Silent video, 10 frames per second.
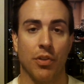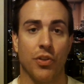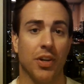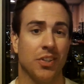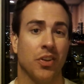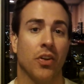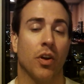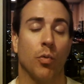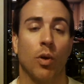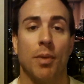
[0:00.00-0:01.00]
a
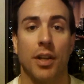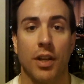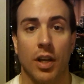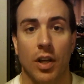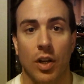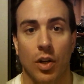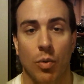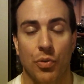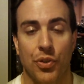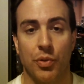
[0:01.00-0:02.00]
32-year-old woman
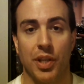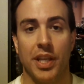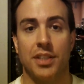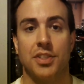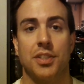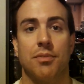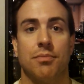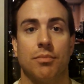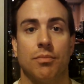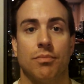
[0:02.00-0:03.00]
with 2 kids
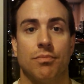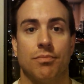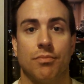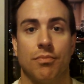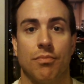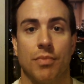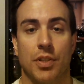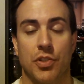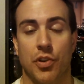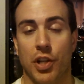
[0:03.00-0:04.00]

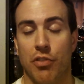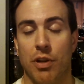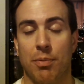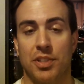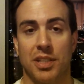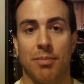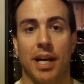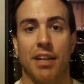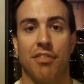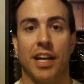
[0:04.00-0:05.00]
that's 33%
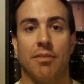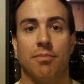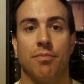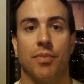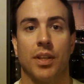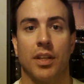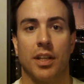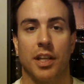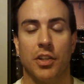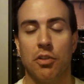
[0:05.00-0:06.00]
body fat.
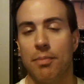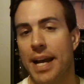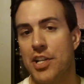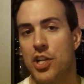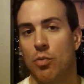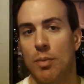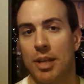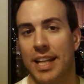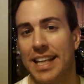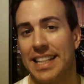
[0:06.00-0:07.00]
Can you imagine a
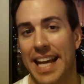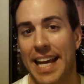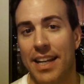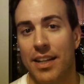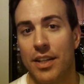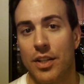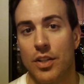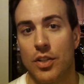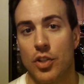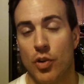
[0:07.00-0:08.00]
woman like that
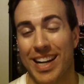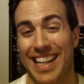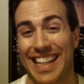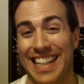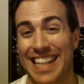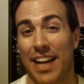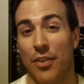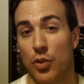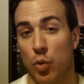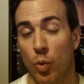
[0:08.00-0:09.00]
trying to get down
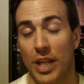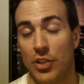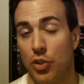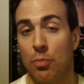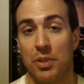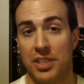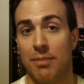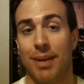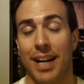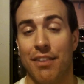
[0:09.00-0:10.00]
to
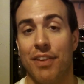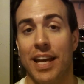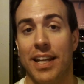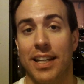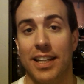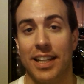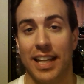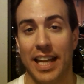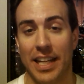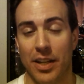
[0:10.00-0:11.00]
22% body fat,
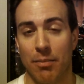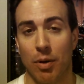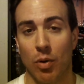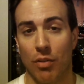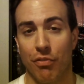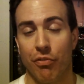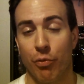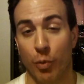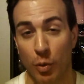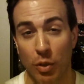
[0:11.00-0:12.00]
eating a bowl of
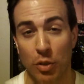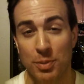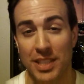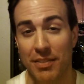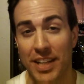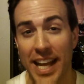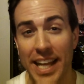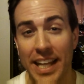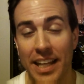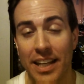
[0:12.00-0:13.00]
Fruit Loops every
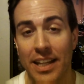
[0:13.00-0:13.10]
day?